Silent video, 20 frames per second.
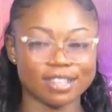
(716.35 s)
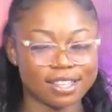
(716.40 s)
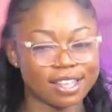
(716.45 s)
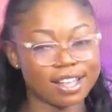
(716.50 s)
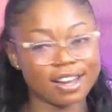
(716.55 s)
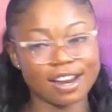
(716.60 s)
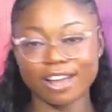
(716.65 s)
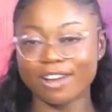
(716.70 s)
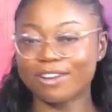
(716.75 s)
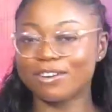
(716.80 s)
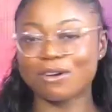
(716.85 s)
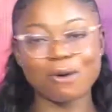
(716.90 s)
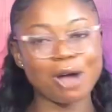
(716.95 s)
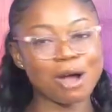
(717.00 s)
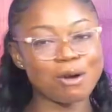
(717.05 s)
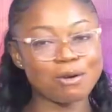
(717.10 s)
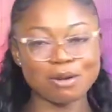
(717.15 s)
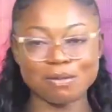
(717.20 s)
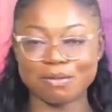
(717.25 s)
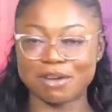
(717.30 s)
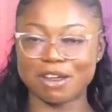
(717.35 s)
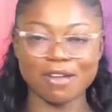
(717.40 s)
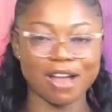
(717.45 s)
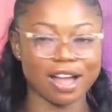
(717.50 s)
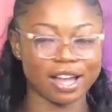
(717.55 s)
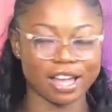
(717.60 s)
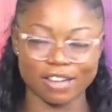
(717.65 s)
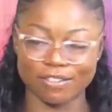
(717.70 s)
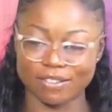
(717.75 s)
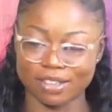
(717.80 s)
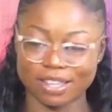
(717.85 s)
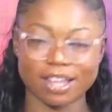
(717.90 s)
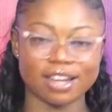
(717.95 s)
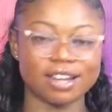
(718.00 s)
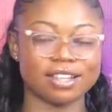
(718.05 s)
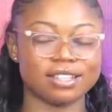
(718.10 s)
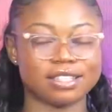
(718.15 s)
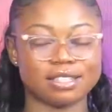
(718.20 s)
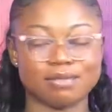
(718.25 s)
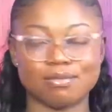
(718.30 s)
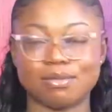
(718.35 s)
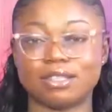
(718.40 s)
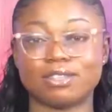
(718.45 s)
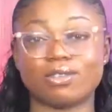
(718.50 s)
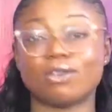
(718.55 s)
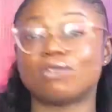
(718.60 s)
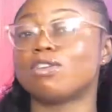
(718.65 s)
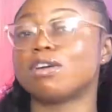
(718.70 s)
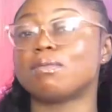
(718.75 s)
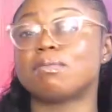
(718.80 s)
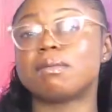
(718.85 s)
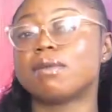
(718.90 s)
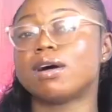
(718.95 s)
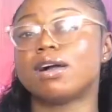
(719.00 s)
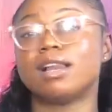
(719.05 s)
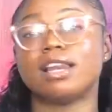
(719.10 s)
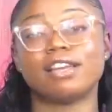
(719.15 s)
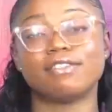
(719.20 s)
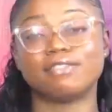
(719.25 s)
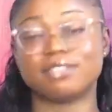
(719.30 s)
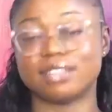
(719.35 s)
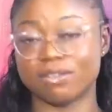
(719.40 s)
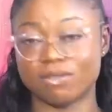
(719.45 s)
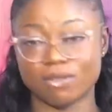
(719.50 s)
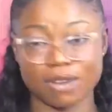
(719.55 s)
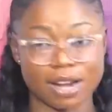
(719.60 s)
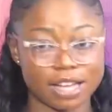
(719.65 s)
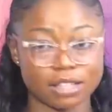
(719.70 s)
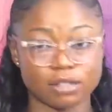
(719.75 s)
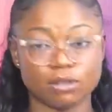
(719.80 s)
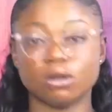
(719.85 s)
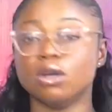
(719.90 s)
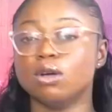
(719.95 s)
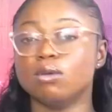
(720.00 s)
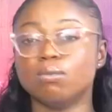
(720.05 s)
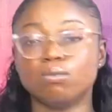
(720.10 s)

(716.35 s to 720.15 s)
Taylor ye de wa wo ni de ya Kevin Taylor simi ti ono be ma left and right